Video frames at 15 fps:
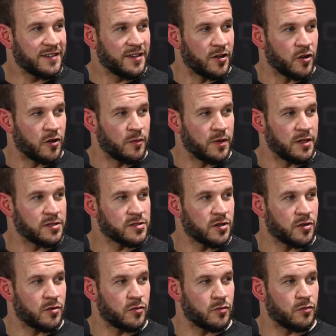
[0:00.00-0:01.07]
You know what I mean?
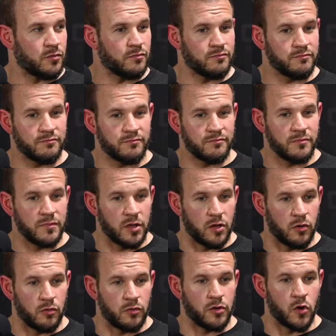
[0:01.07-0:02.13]
So,
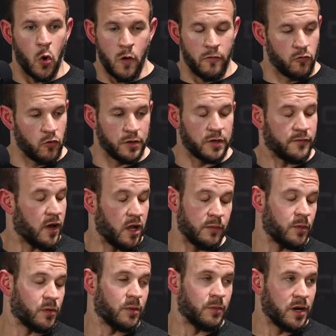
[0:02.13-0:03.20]
the overall development
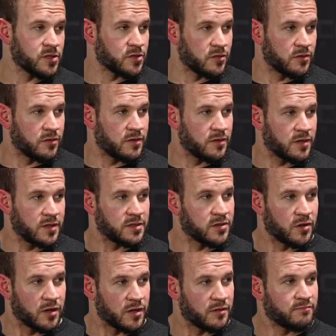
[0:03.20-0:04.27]
of the muscle is
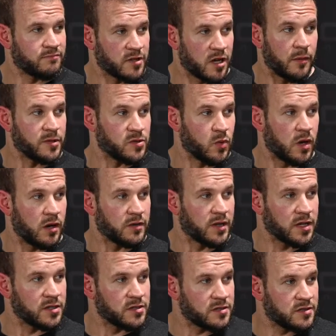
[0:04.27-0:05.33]
going to come as well, not
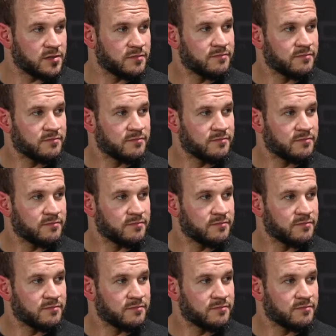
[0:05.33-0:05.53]
just...